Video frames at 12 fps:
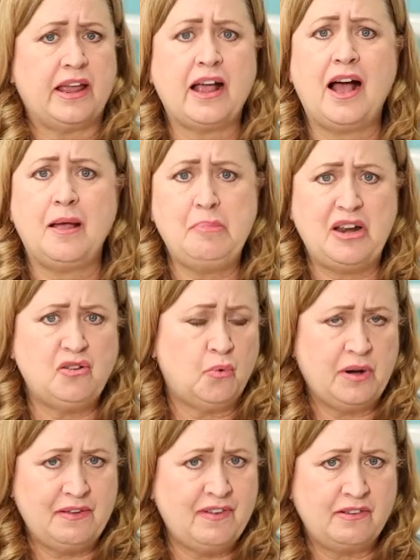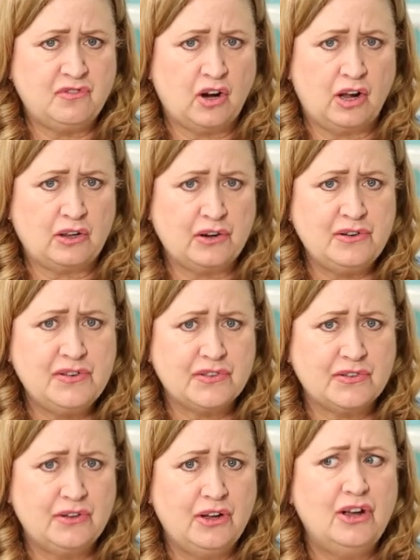Like I paid
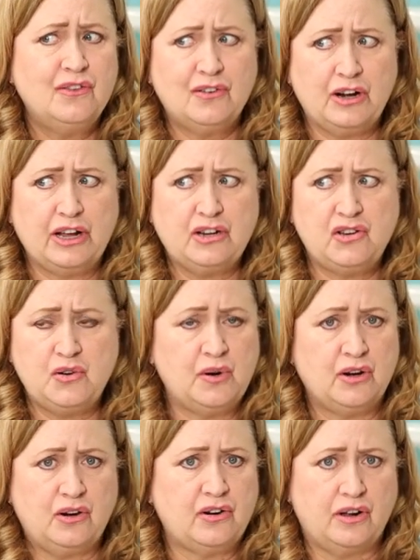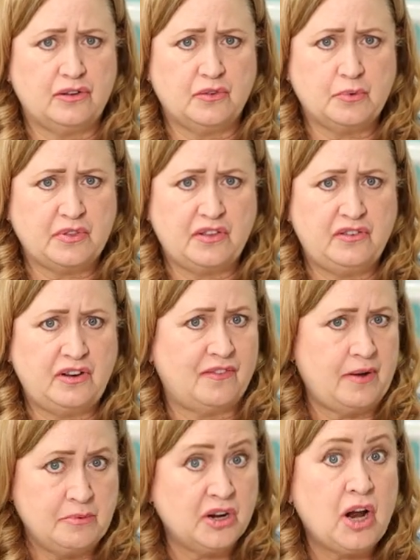$25 for like $200 worth of
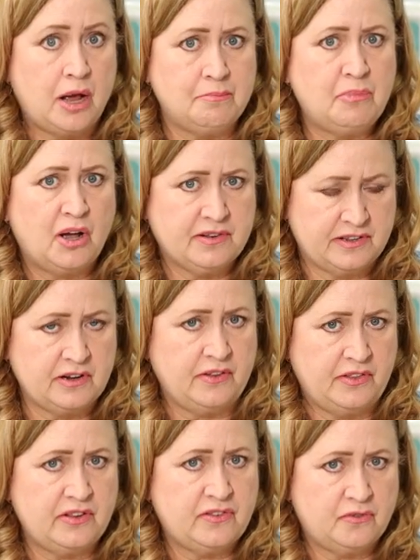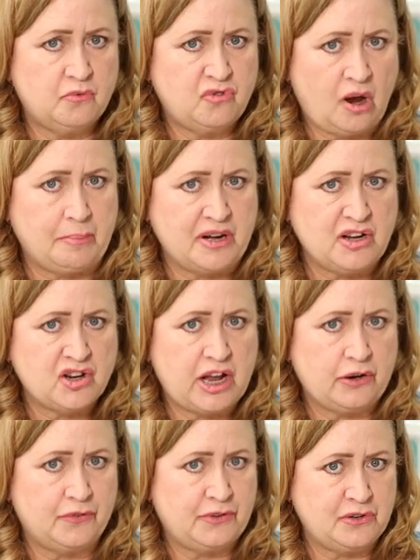stuff. I'm going to unbox it on this shopping
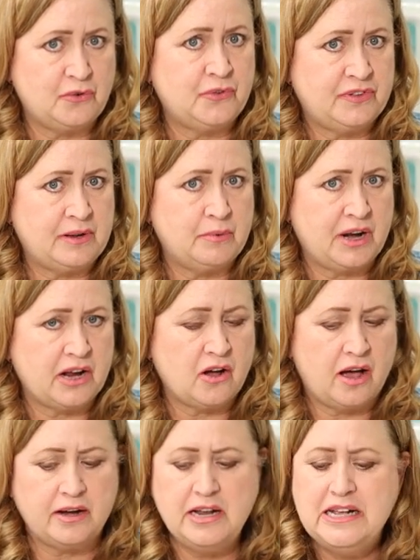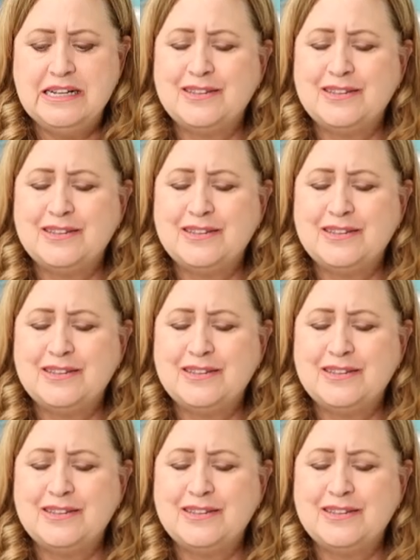channel, so you'll see what I got.